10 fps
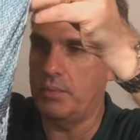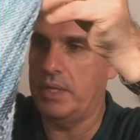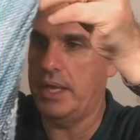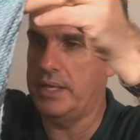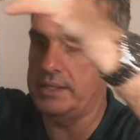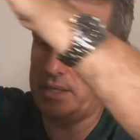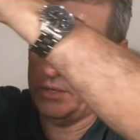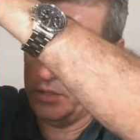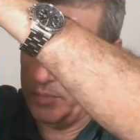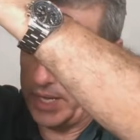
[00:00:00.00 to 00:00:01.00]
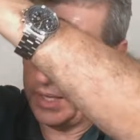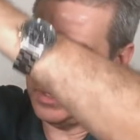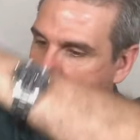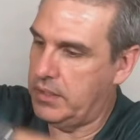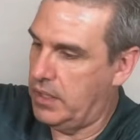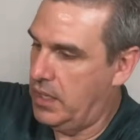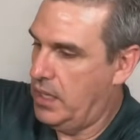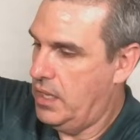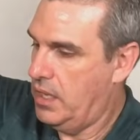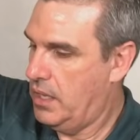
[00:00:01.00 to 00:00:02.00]
what hangs down your back, and
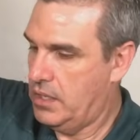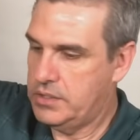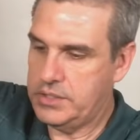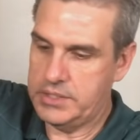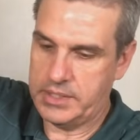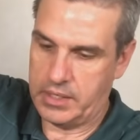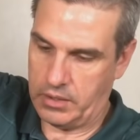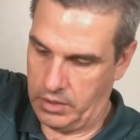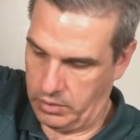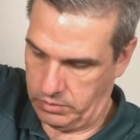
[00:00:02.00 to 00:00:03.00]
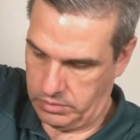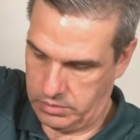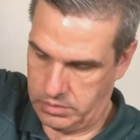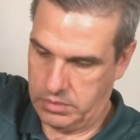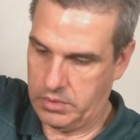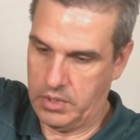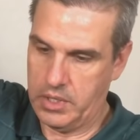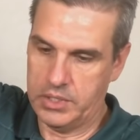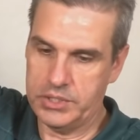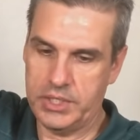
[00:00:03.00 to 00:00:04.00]
she said, "Oh."
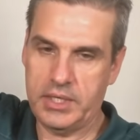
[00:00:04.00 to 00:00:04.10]
She